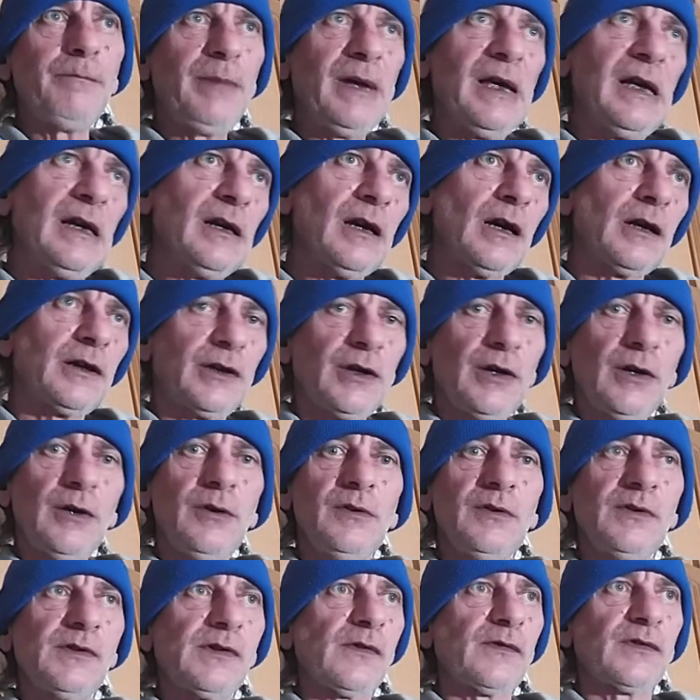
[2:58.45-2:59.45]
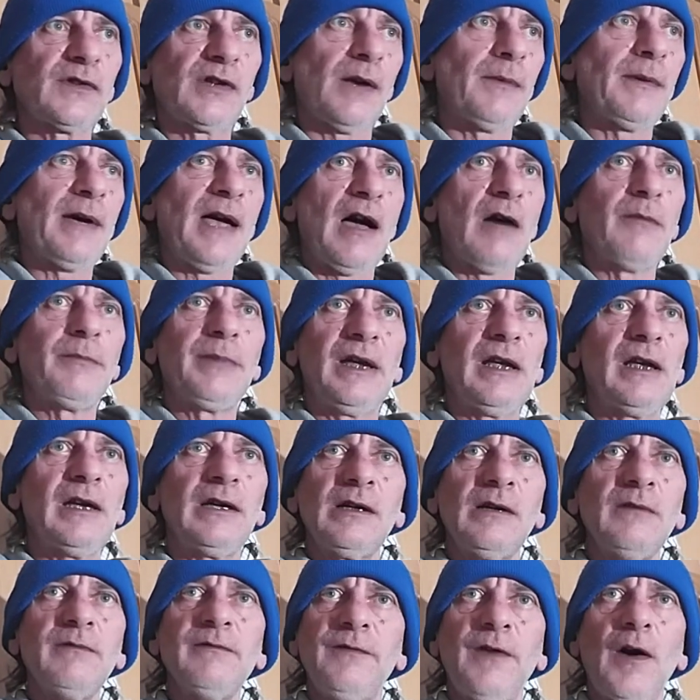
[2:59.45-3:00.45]
being accused of somehow
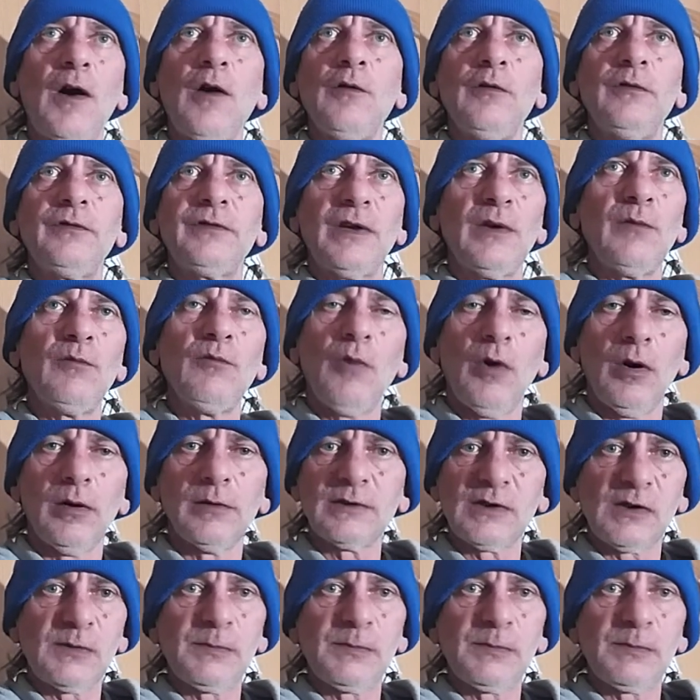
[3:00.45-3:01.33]
being involved in what